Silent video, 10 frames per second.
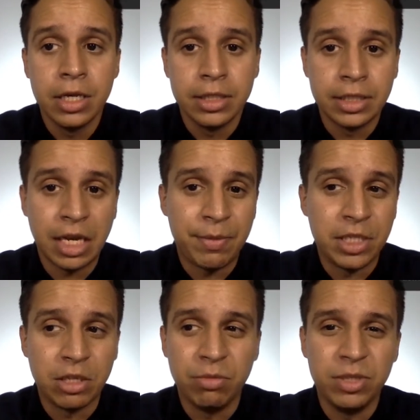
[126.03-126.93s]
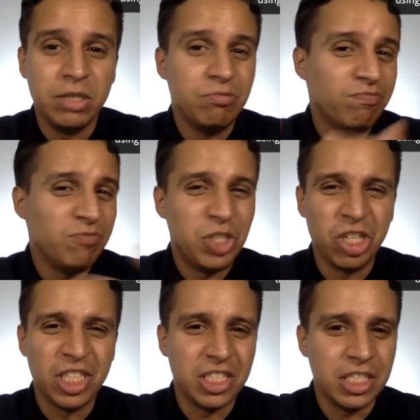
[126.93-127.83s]
Segment is gonna be
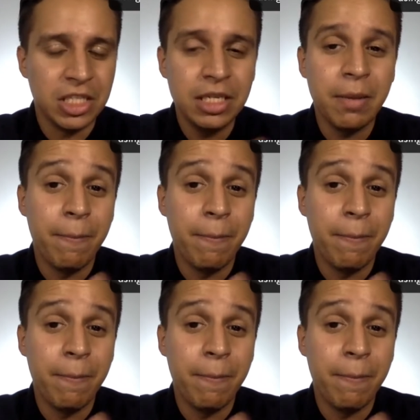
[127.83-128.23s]
just as easy,